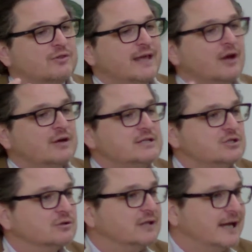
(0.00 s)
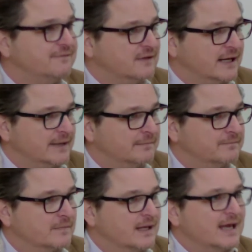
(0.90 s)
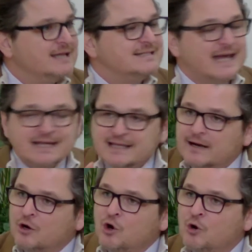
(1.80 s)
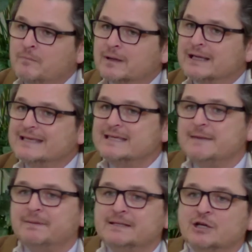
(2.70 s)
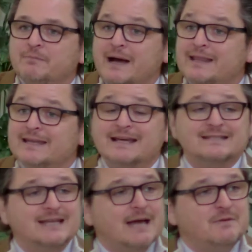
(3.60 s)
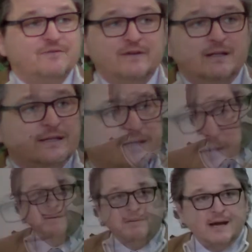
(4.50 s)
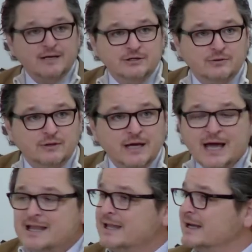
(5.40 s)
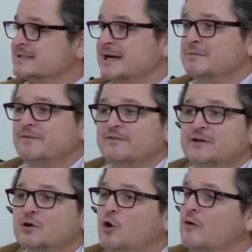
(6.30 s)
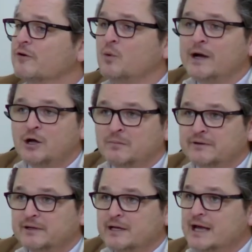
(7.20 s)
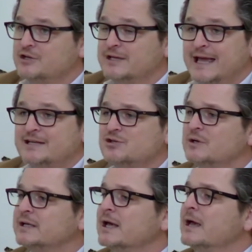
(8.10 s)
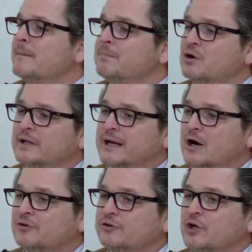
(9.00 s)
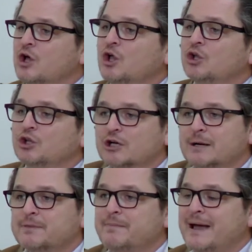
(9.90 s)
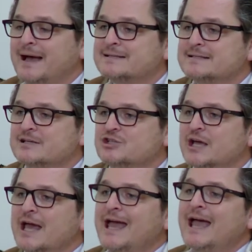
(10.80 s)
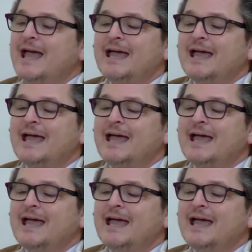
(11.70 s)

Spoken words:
So there is your lifeline. Take that home. Keep it nearby. The next time you feel it come upon you, the next time you feel overwhelmed and you can't do it, pull it out, look up the passage,